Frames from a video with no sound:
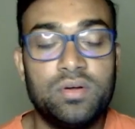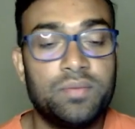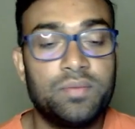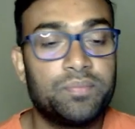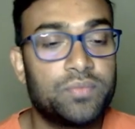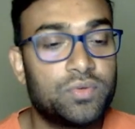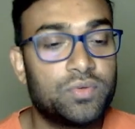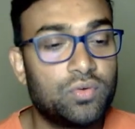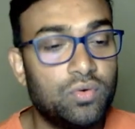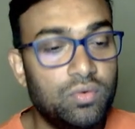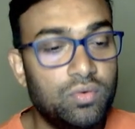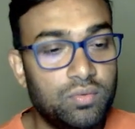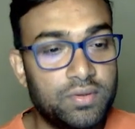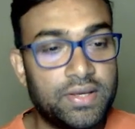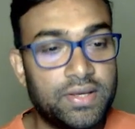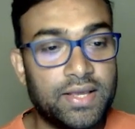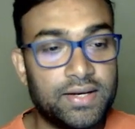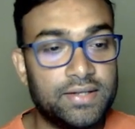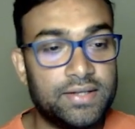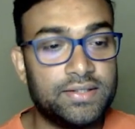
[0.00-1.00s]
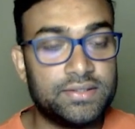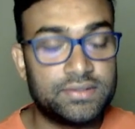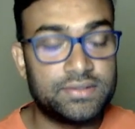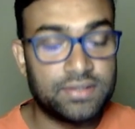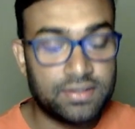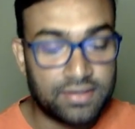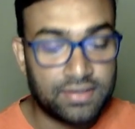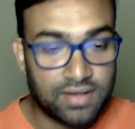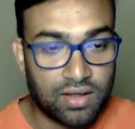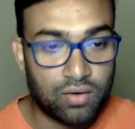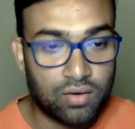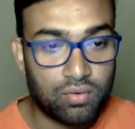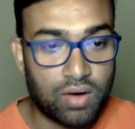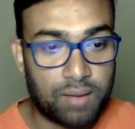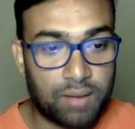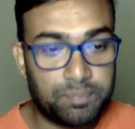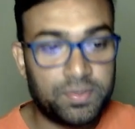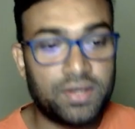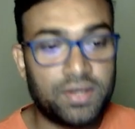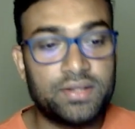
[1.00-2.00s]
So here it is. Now
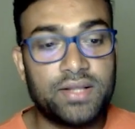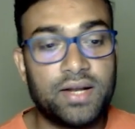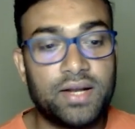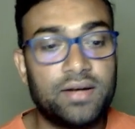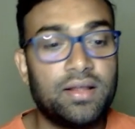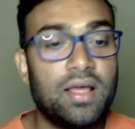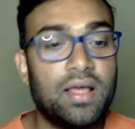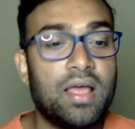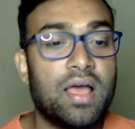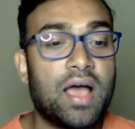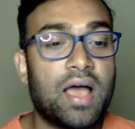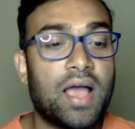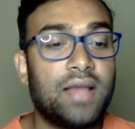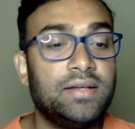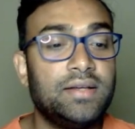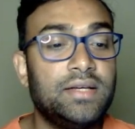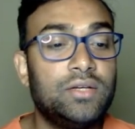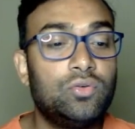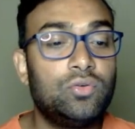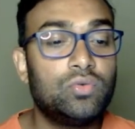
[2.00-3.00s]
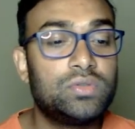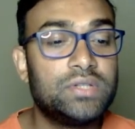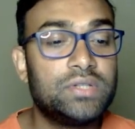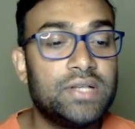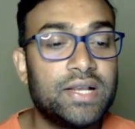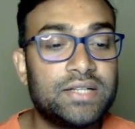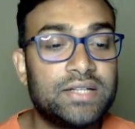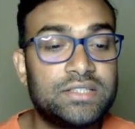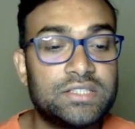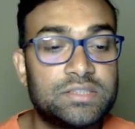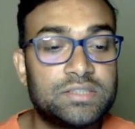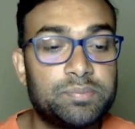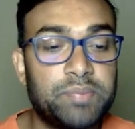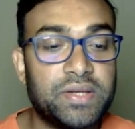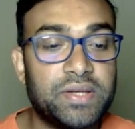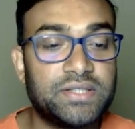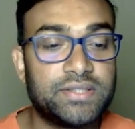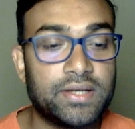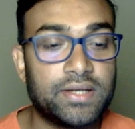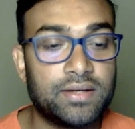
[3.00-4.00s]
after that I need to select
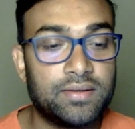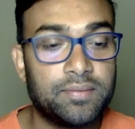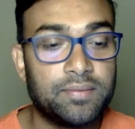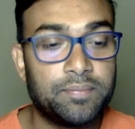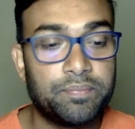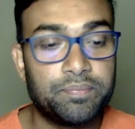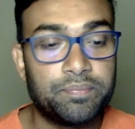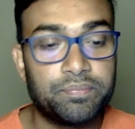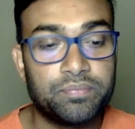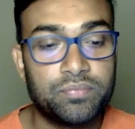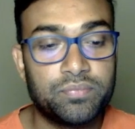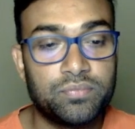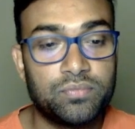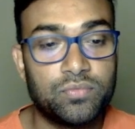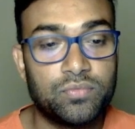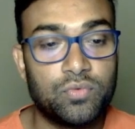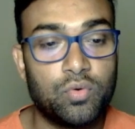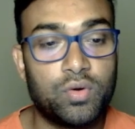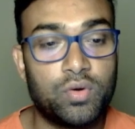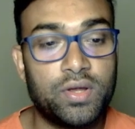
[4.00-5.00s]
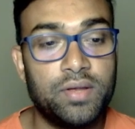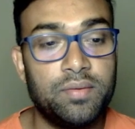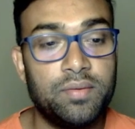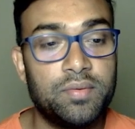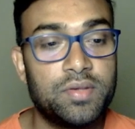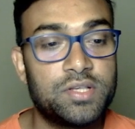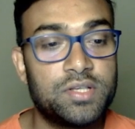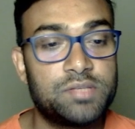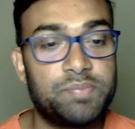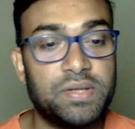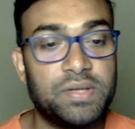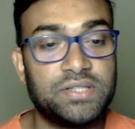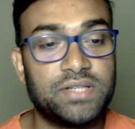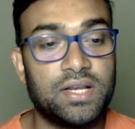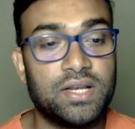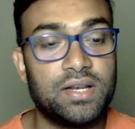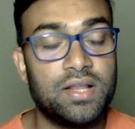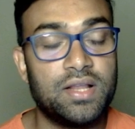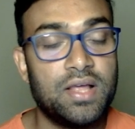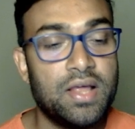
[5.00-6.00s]
special. Okay,
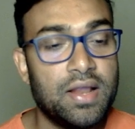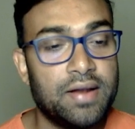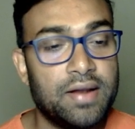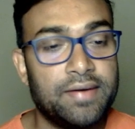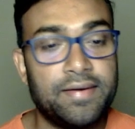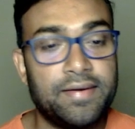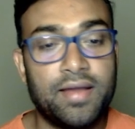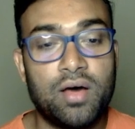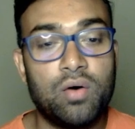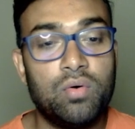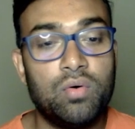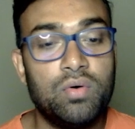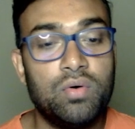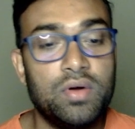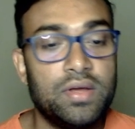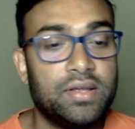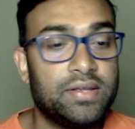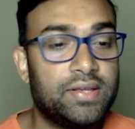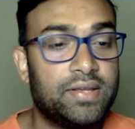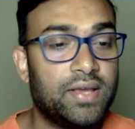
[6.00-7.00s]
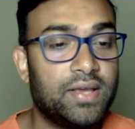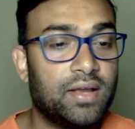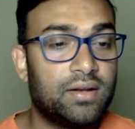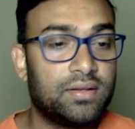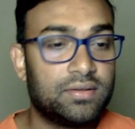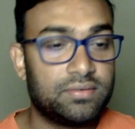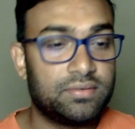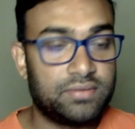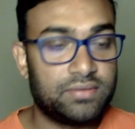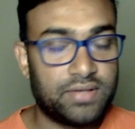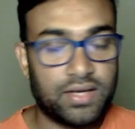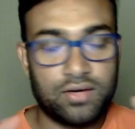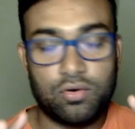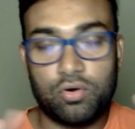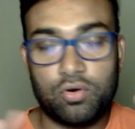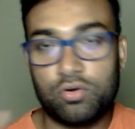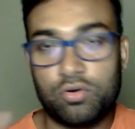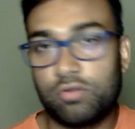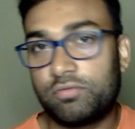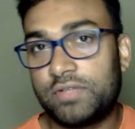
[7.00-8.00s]
special. Now here a
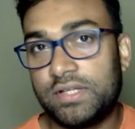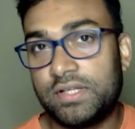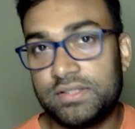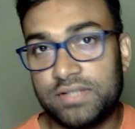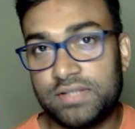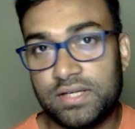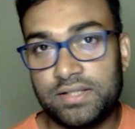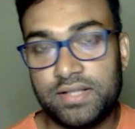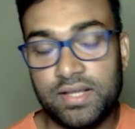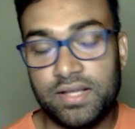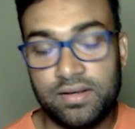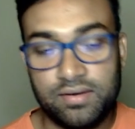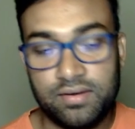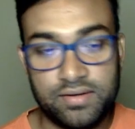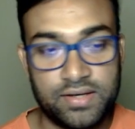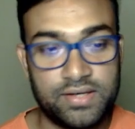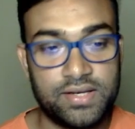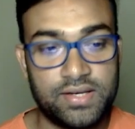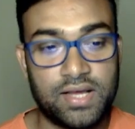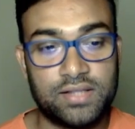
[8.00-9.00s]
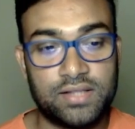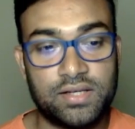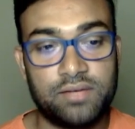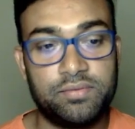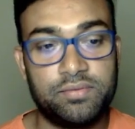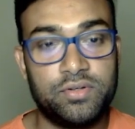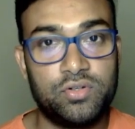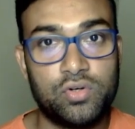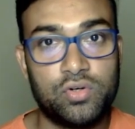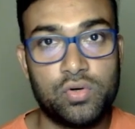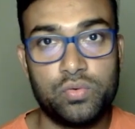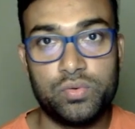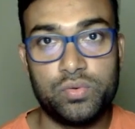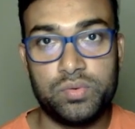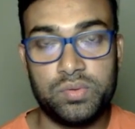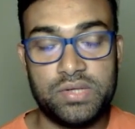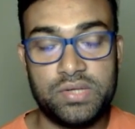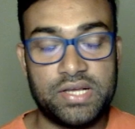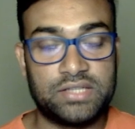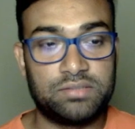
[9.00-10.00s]
lot of things are there. Any other video we
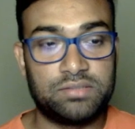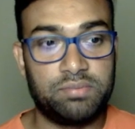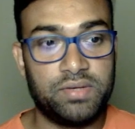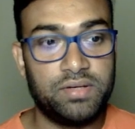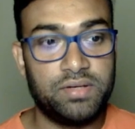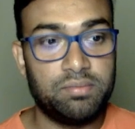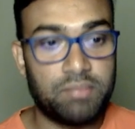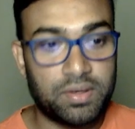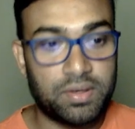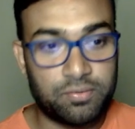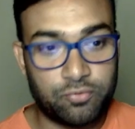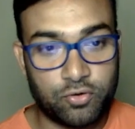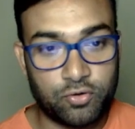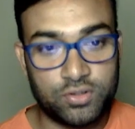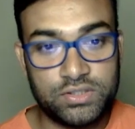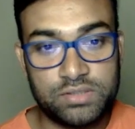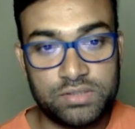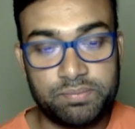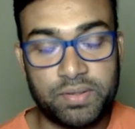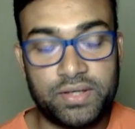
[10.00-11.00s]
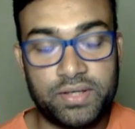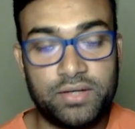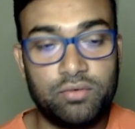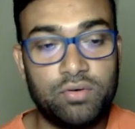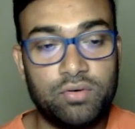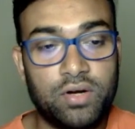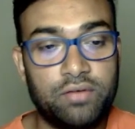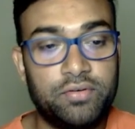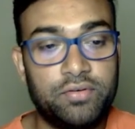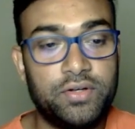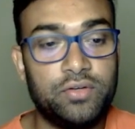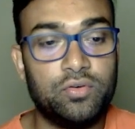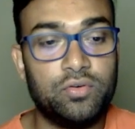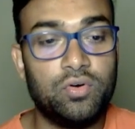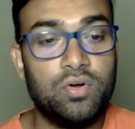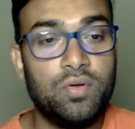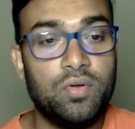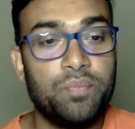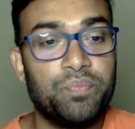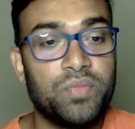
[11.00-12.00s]
will explain, but for this particular
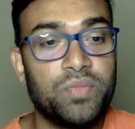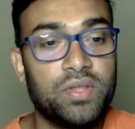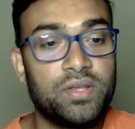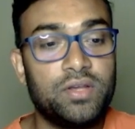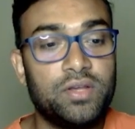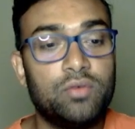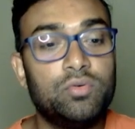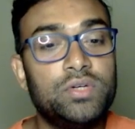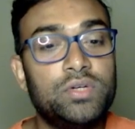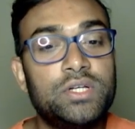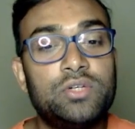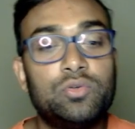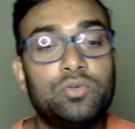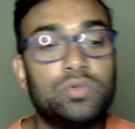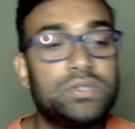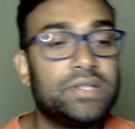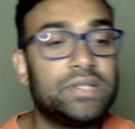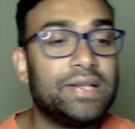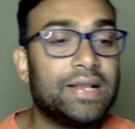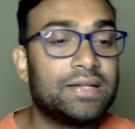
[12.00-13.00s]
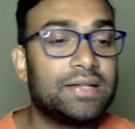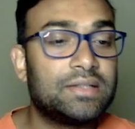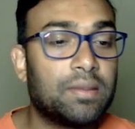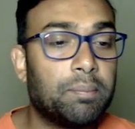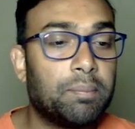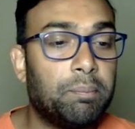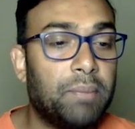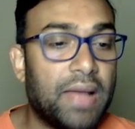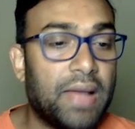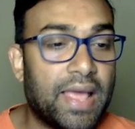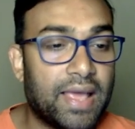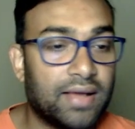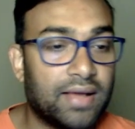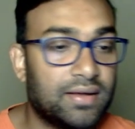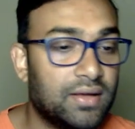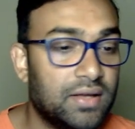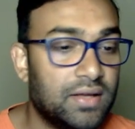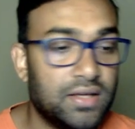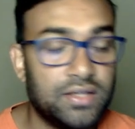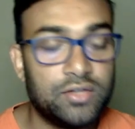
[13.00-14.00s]
video you need to select a
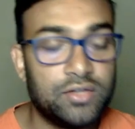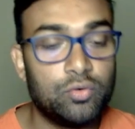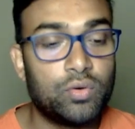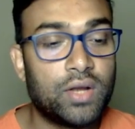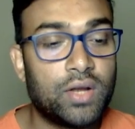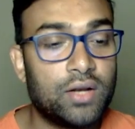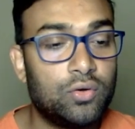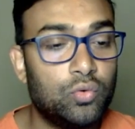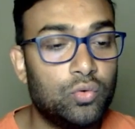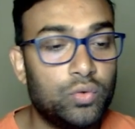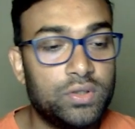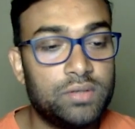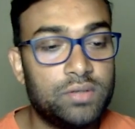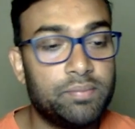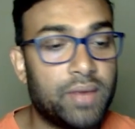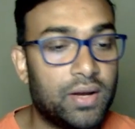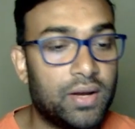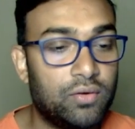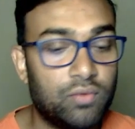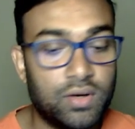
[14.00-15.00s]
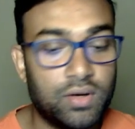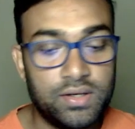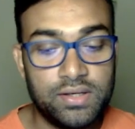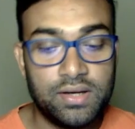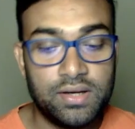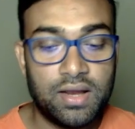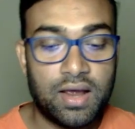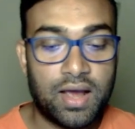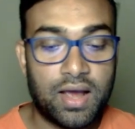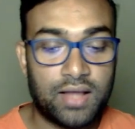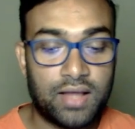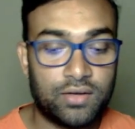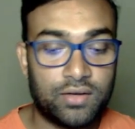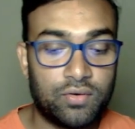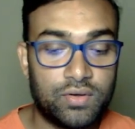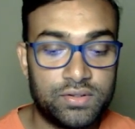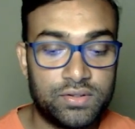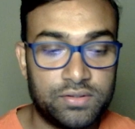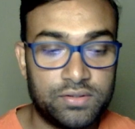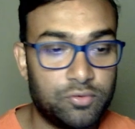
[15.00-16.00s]
blank. You can do it manually,
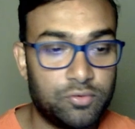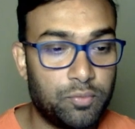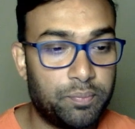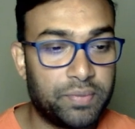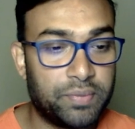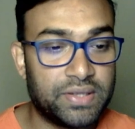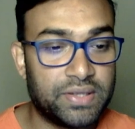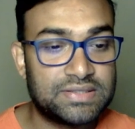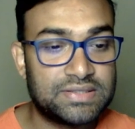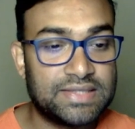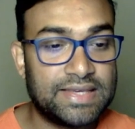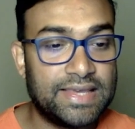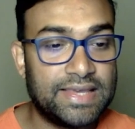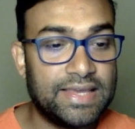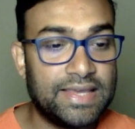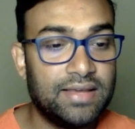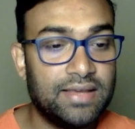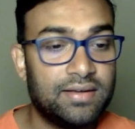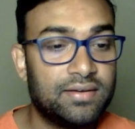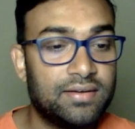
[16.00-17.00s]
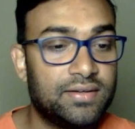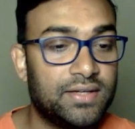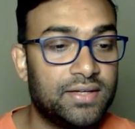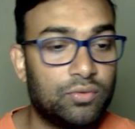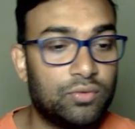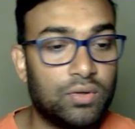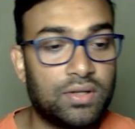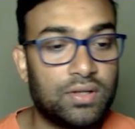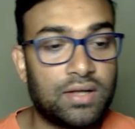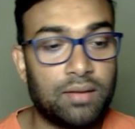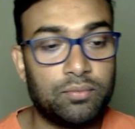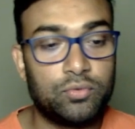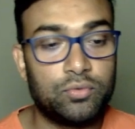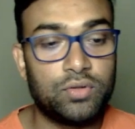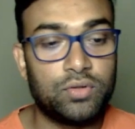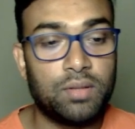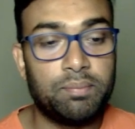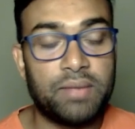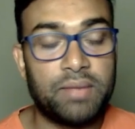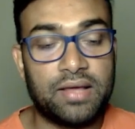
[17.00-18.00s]
otherwise if you press K it will come to
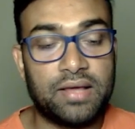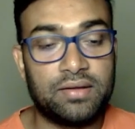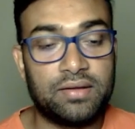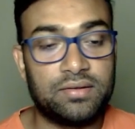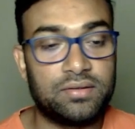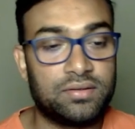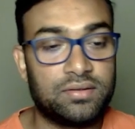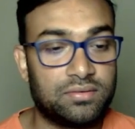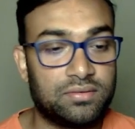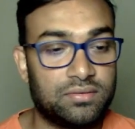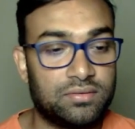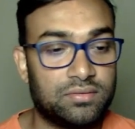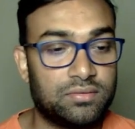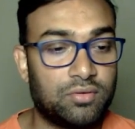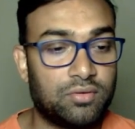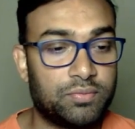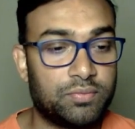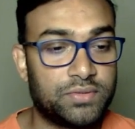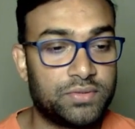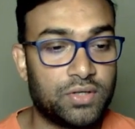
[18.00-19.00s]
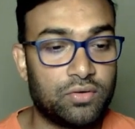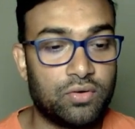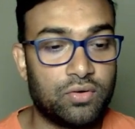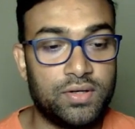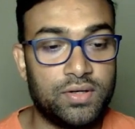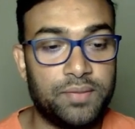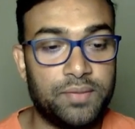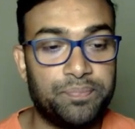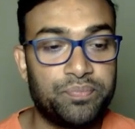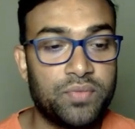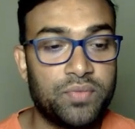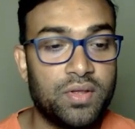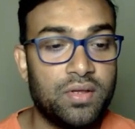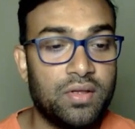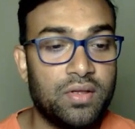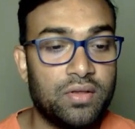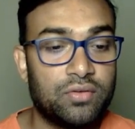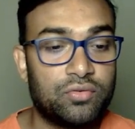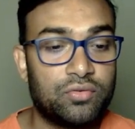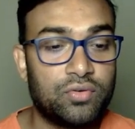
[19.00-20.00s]
the blank option only.
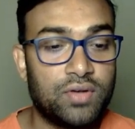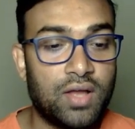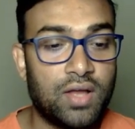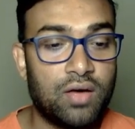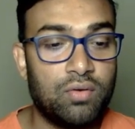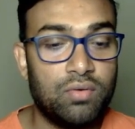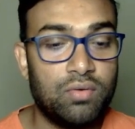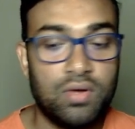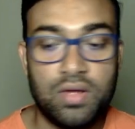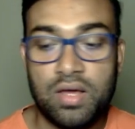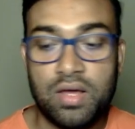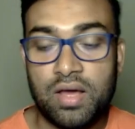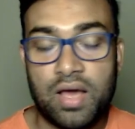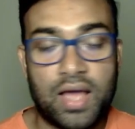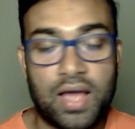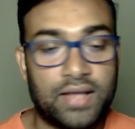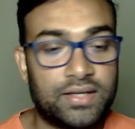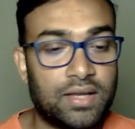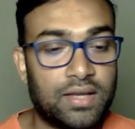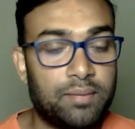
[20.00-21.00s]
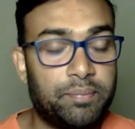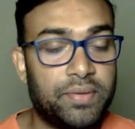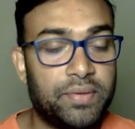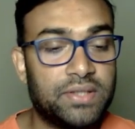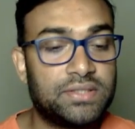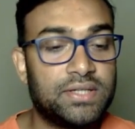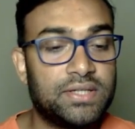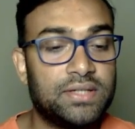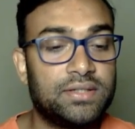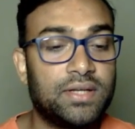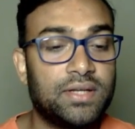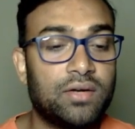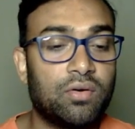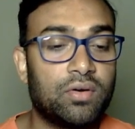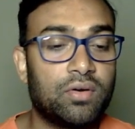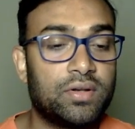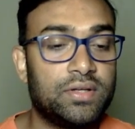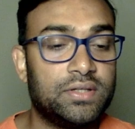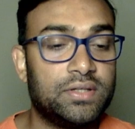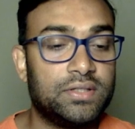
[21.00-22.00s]
So now I can press enter,
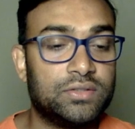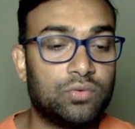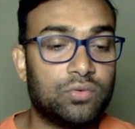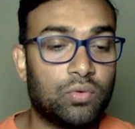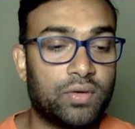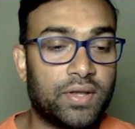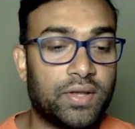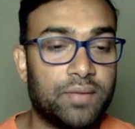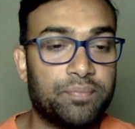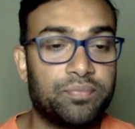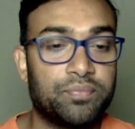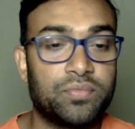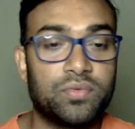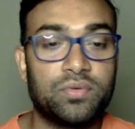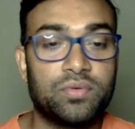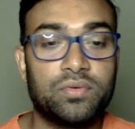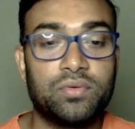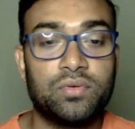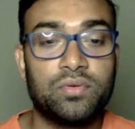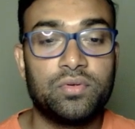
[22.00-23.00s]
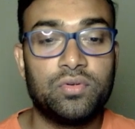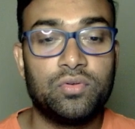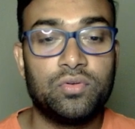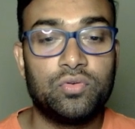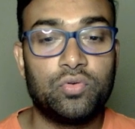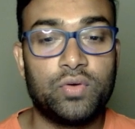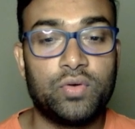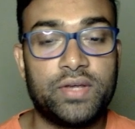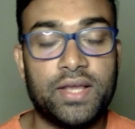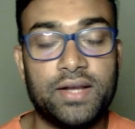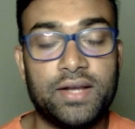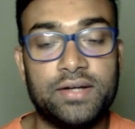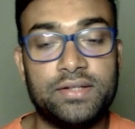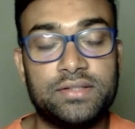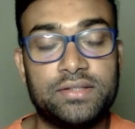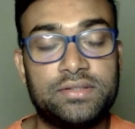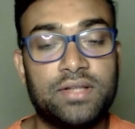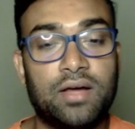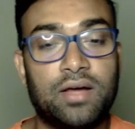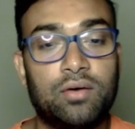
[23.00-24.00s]
or it is okay. So here it
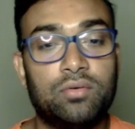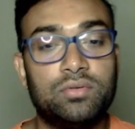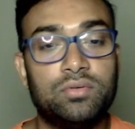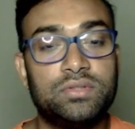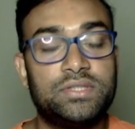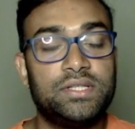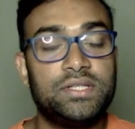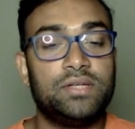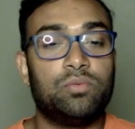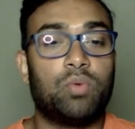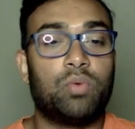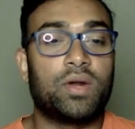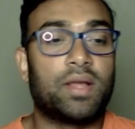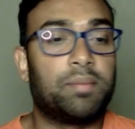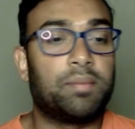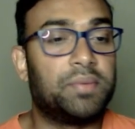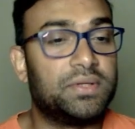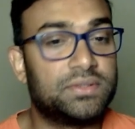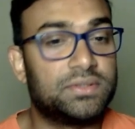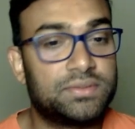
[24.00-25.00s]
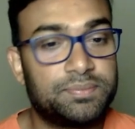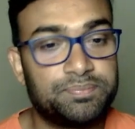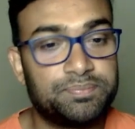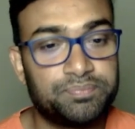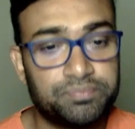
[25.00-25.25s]
is. Now see what happens.